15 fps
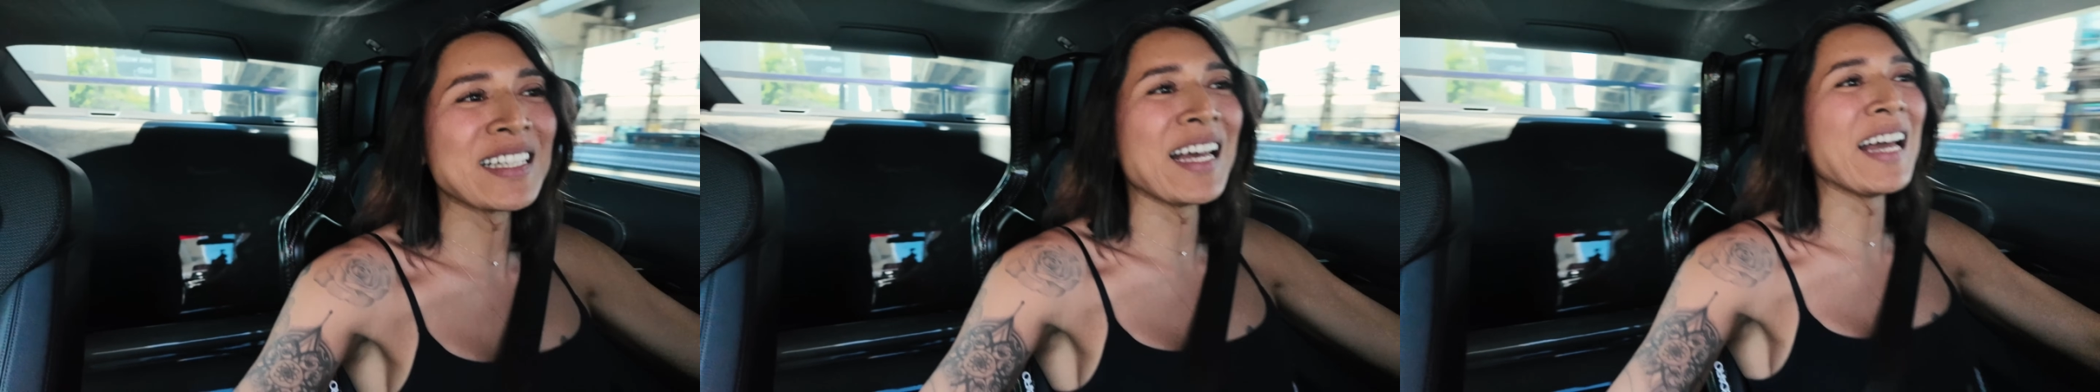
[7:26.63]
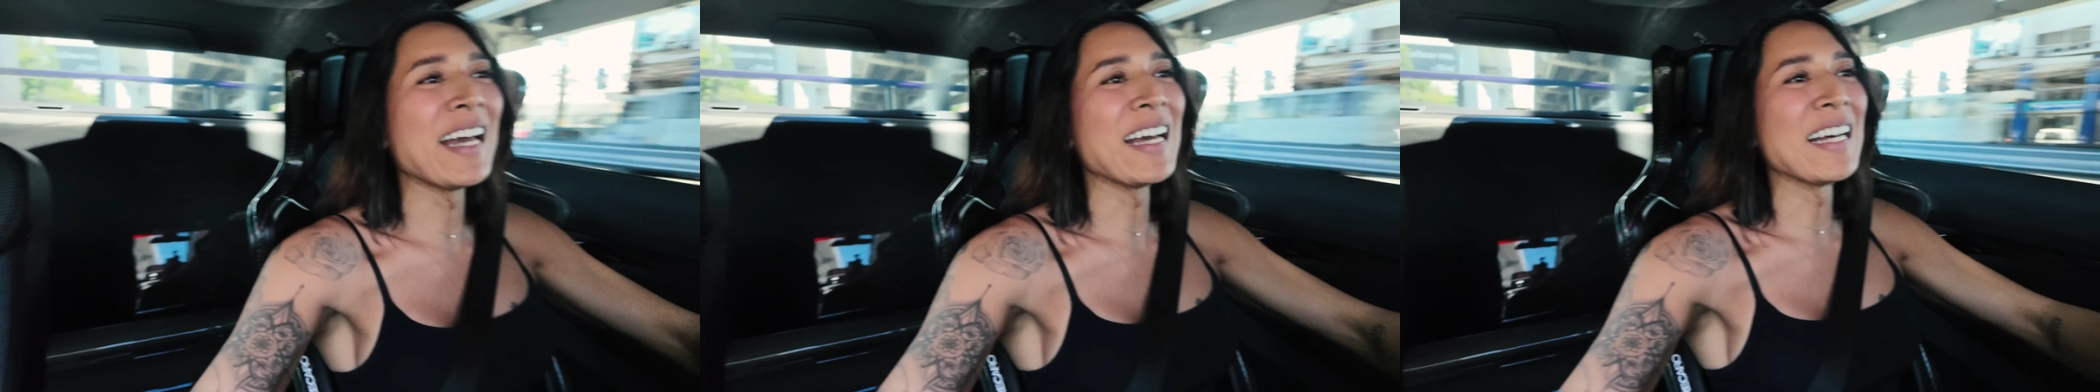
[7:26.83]

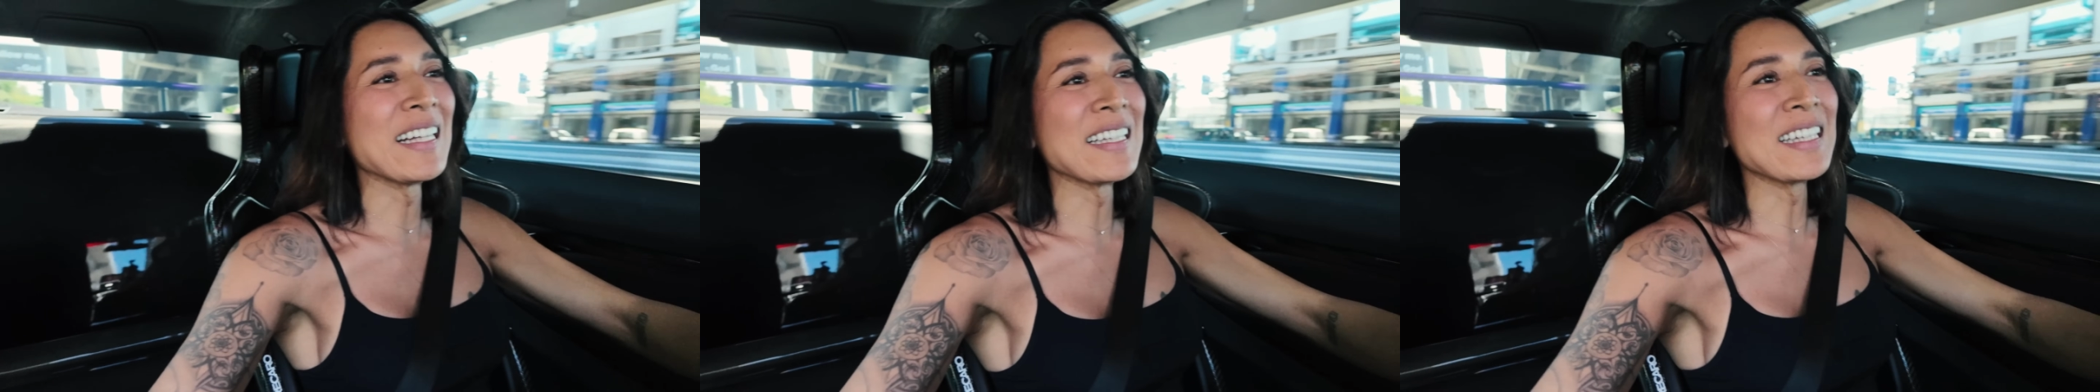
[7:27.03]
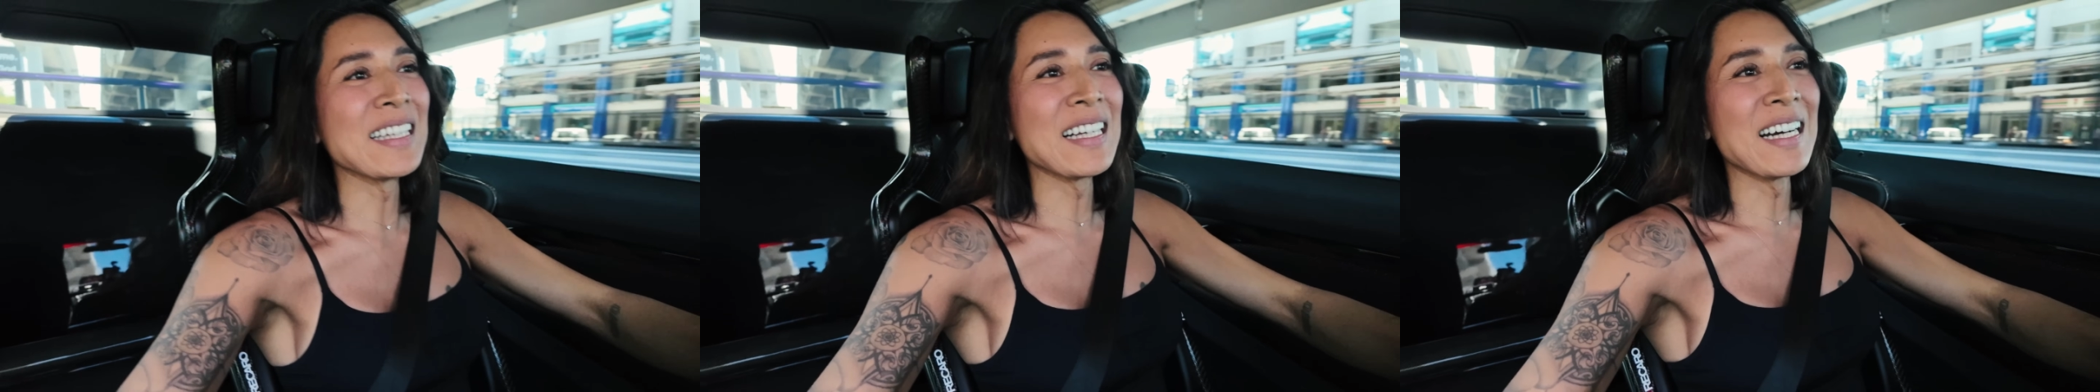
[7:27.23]

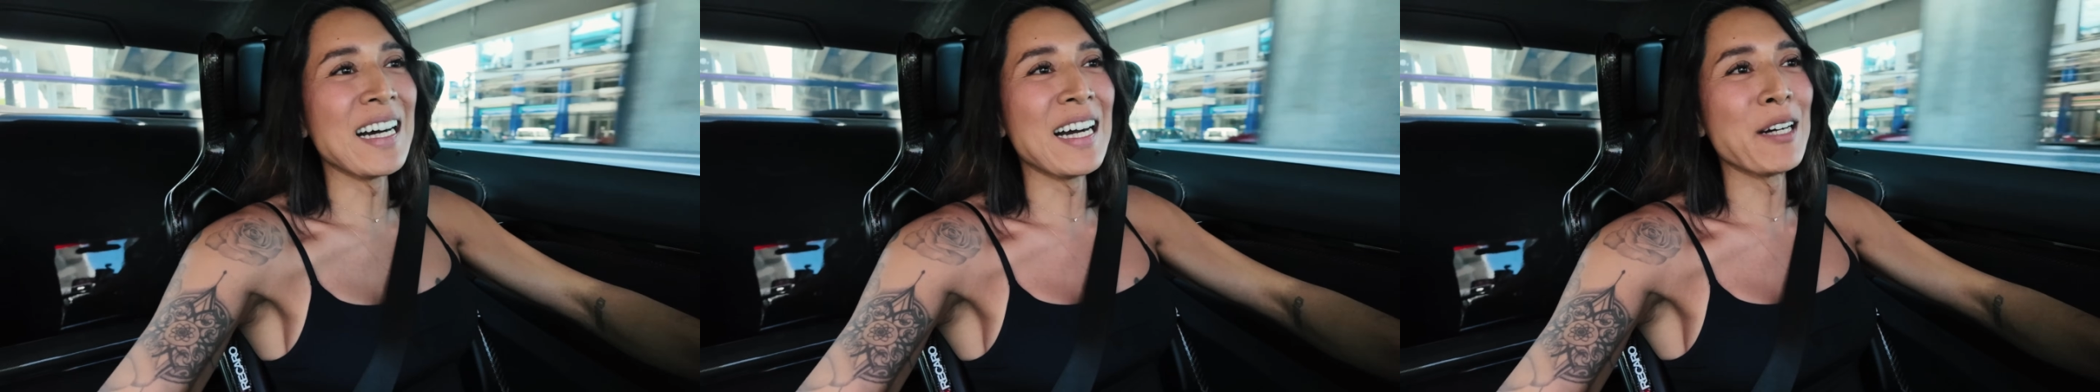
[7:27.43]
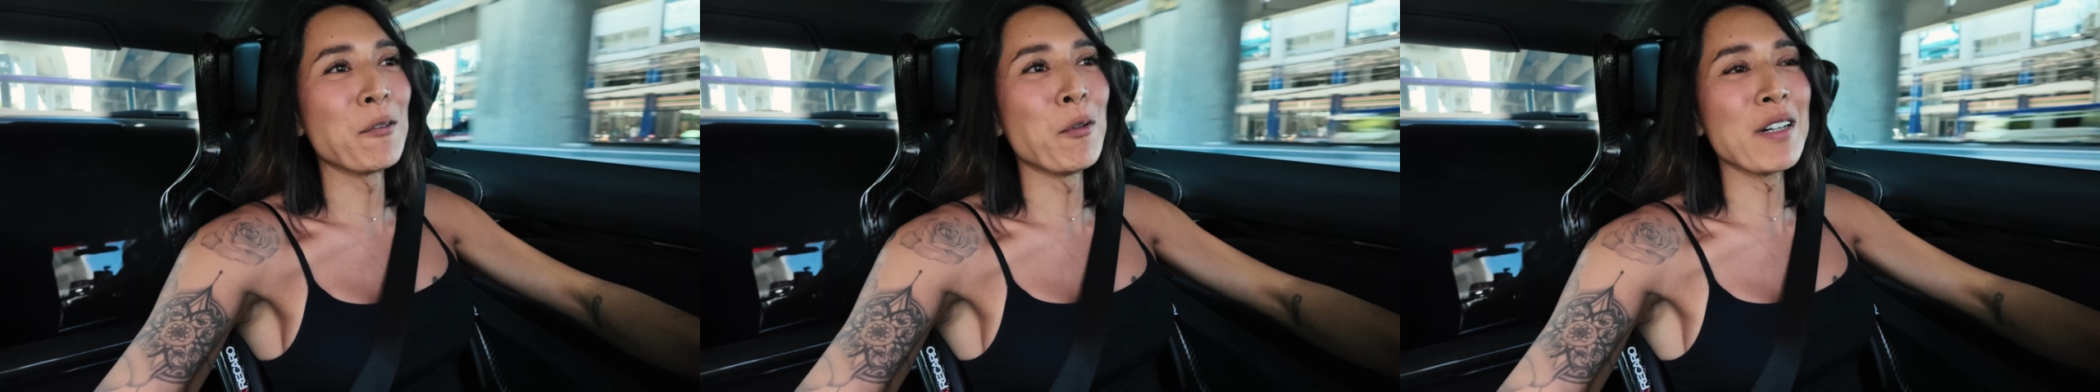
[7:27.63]
and
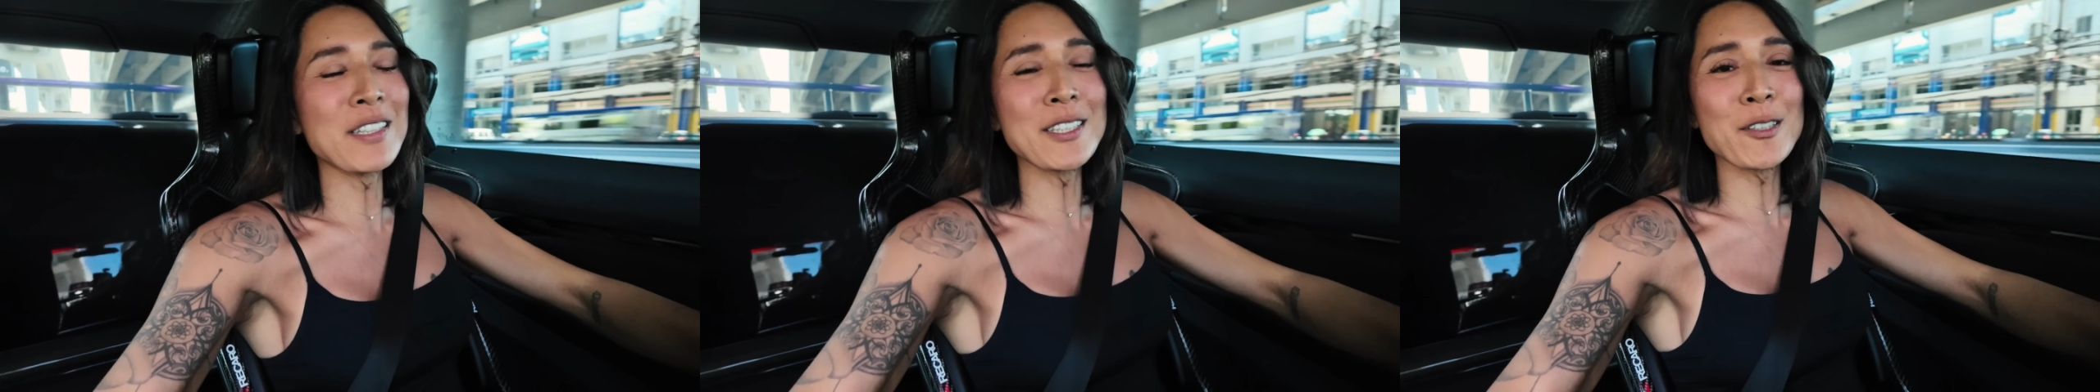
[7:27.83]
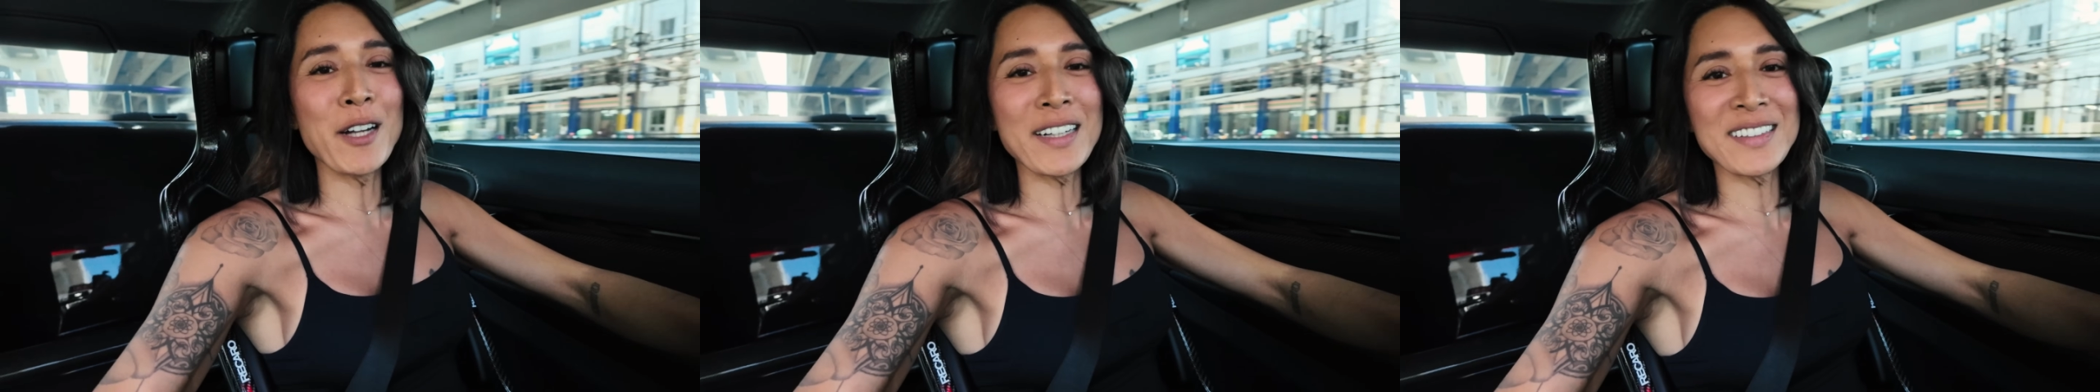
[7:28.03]
I want
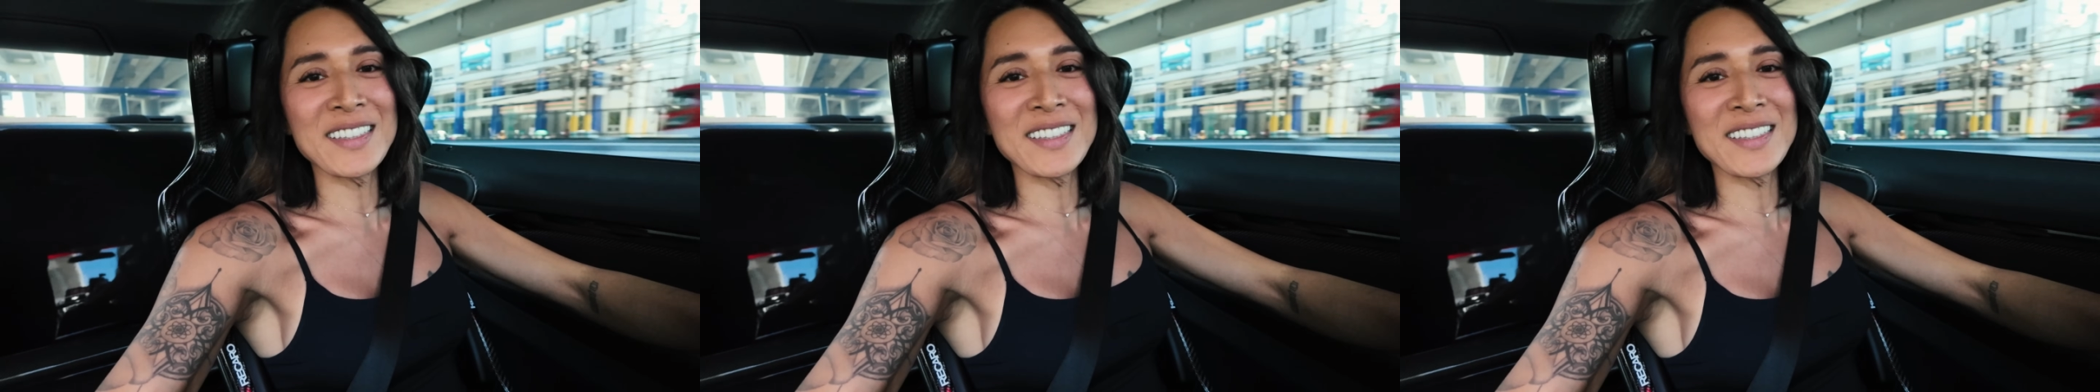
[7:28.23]
to track